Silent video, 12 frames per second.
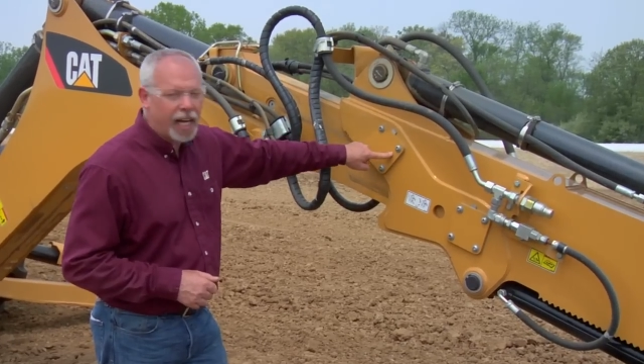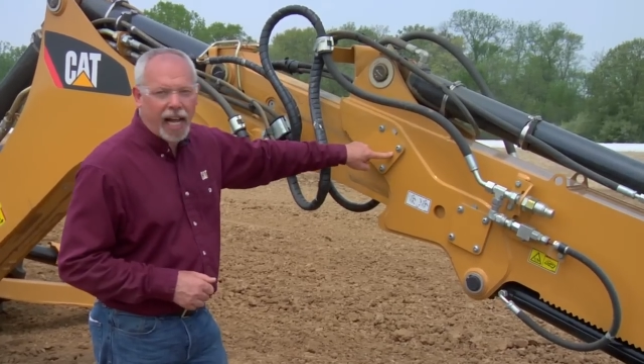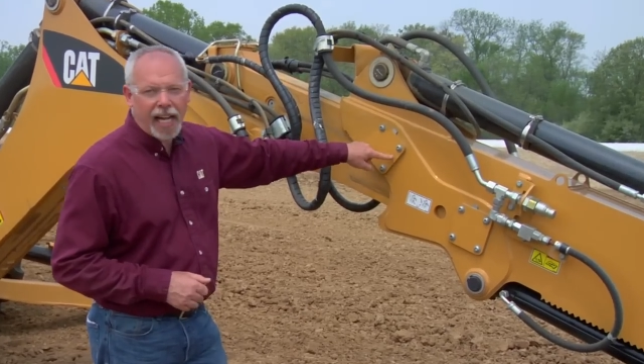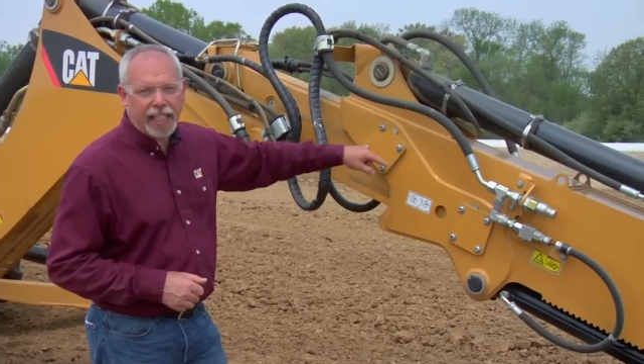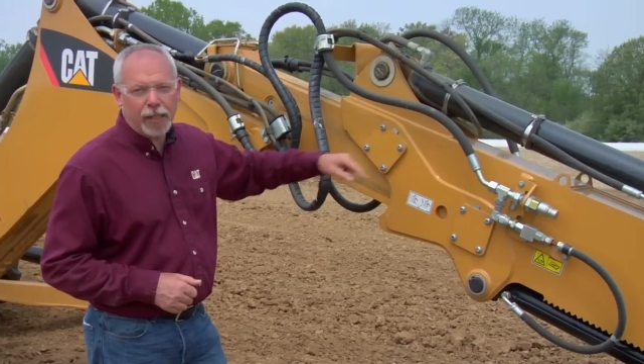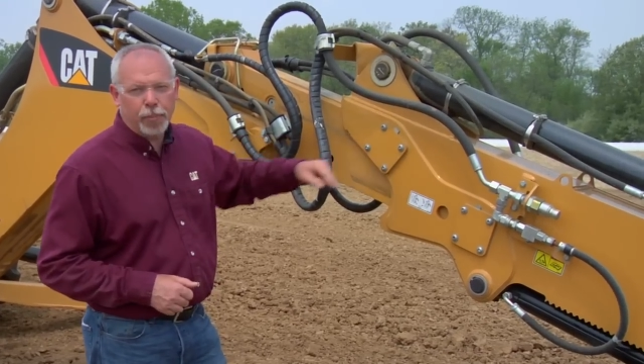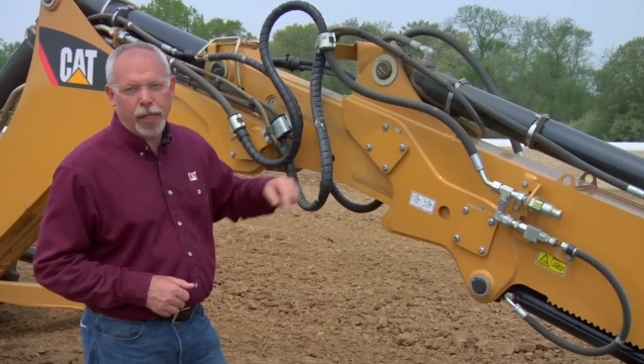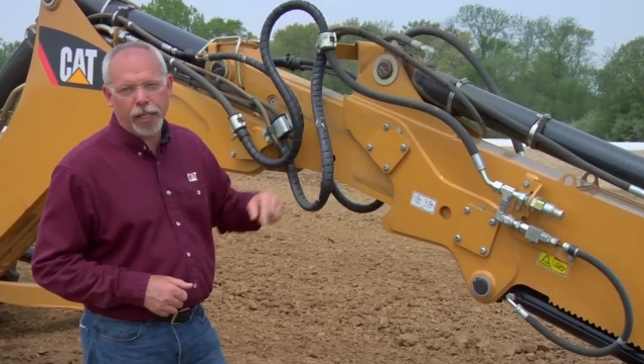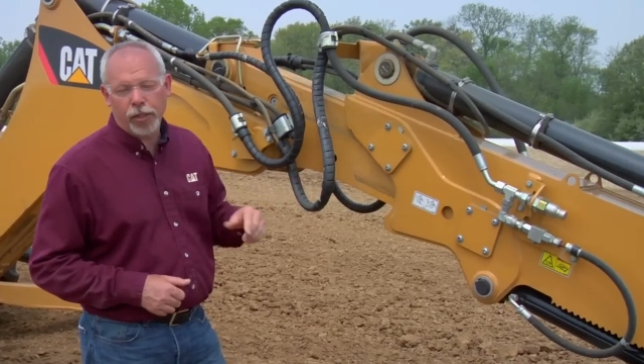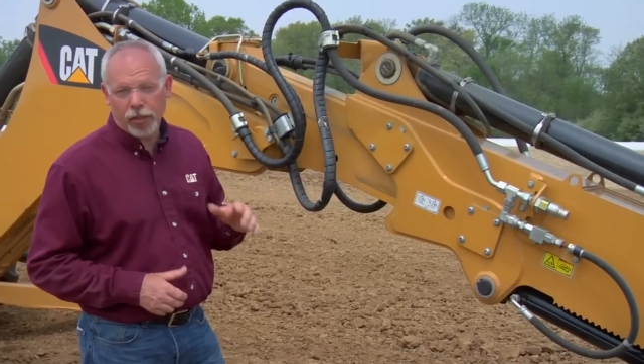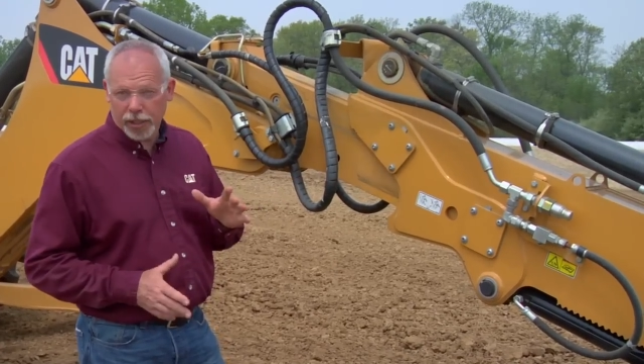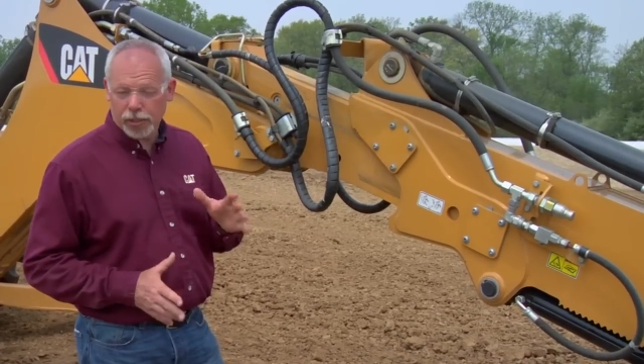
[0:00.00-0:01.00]
a hockey
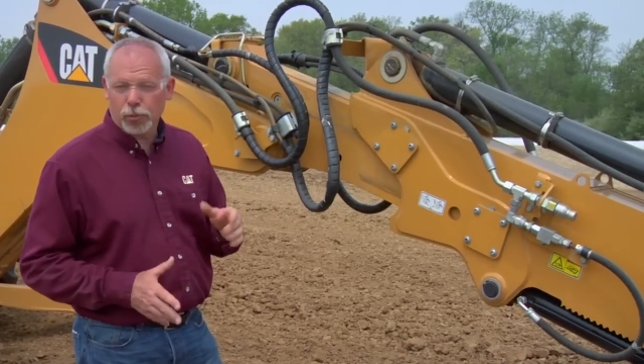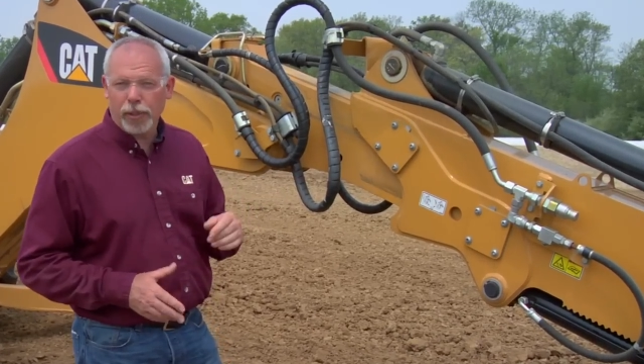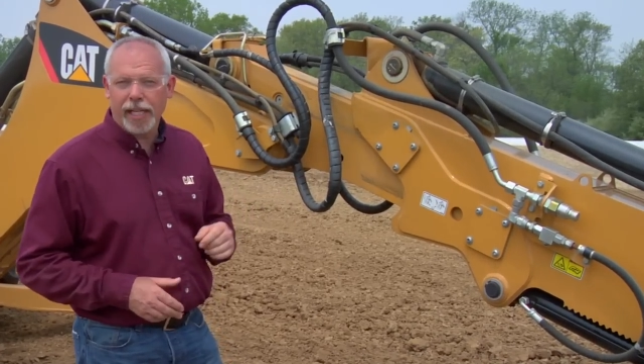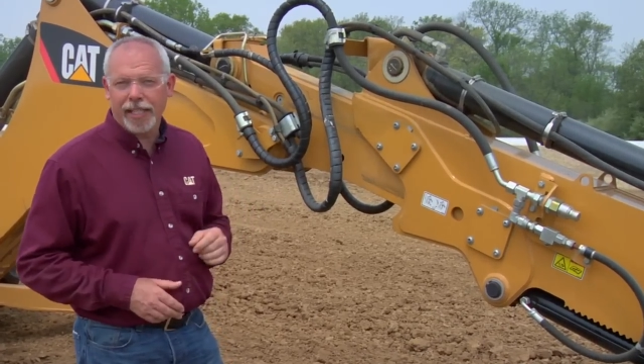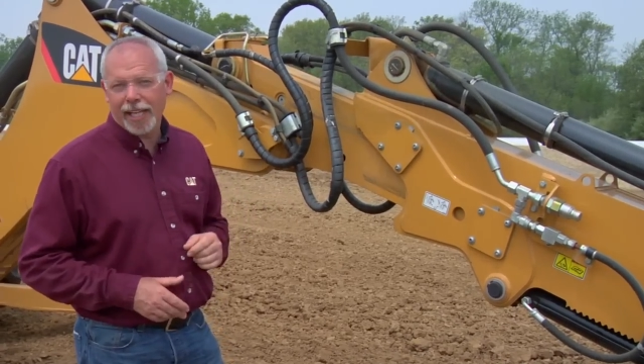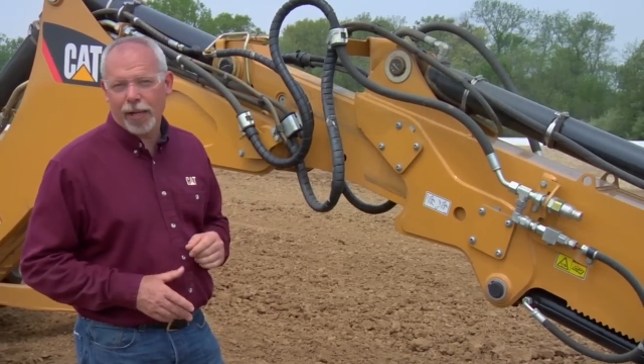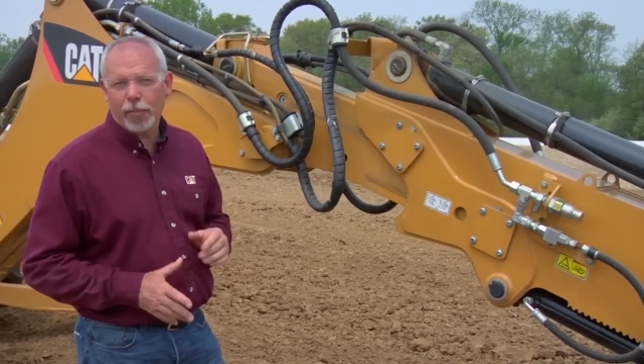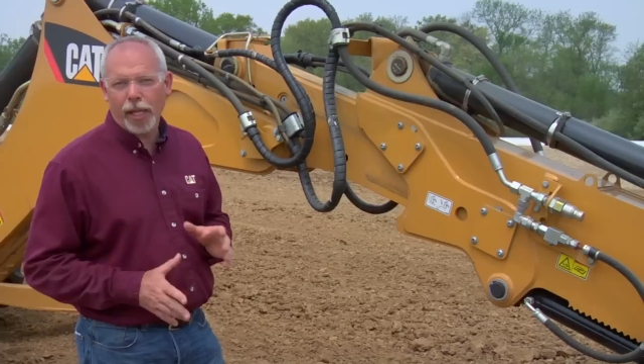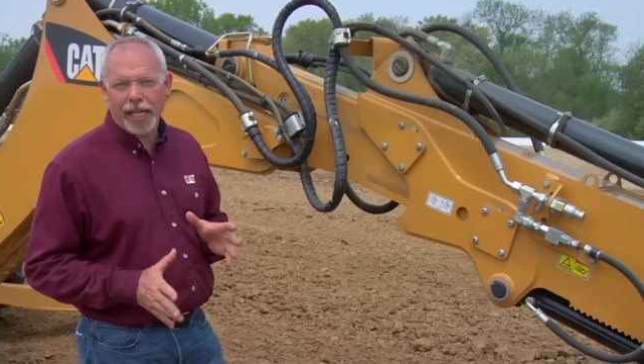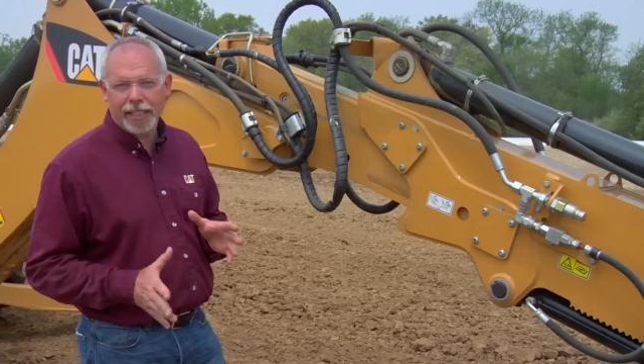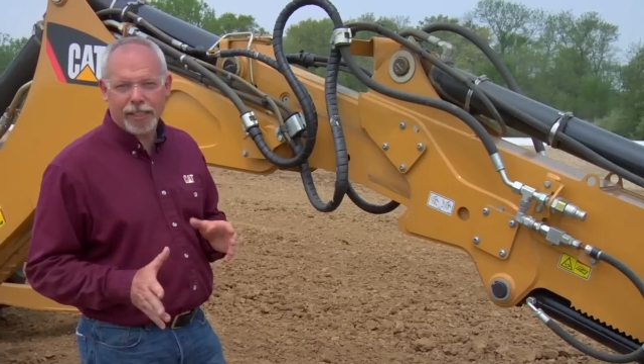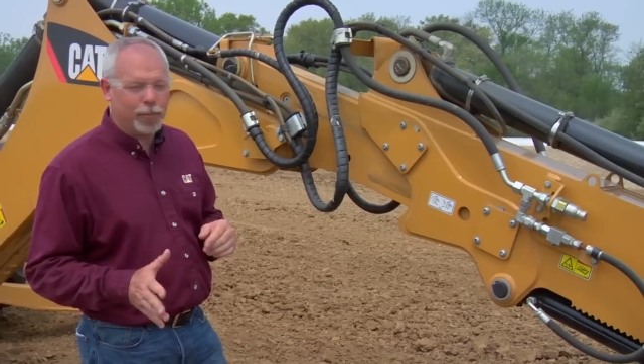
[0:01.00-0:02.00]
puck, only it's red, not
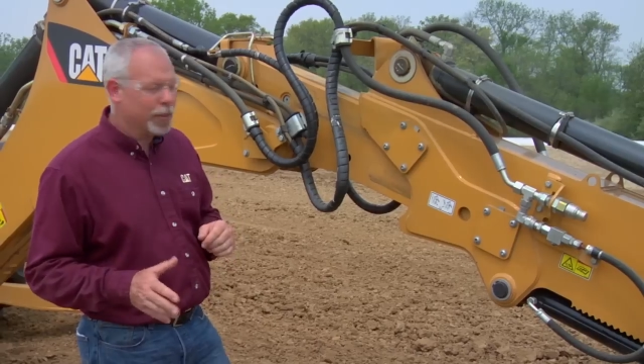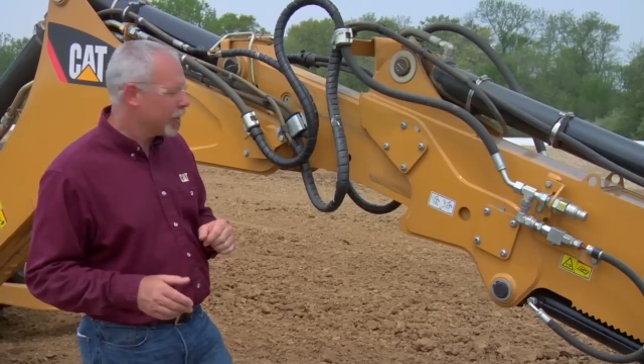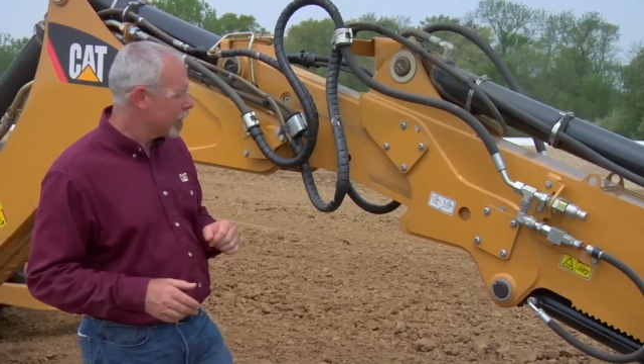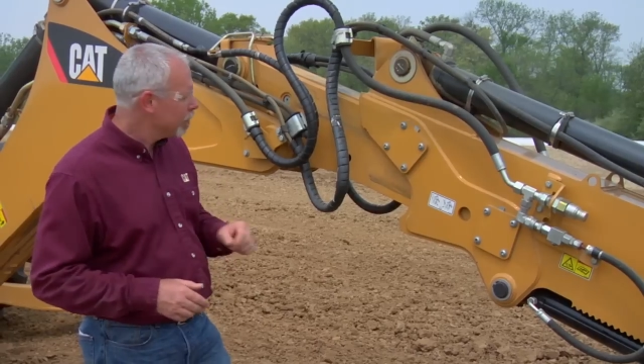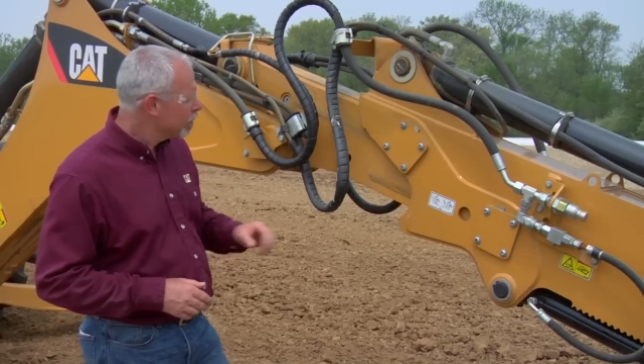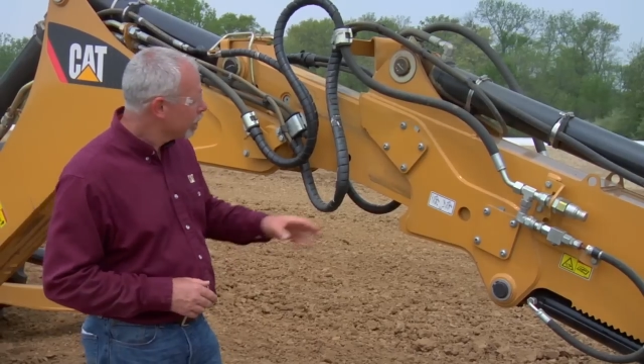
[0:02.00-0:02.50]
black typically.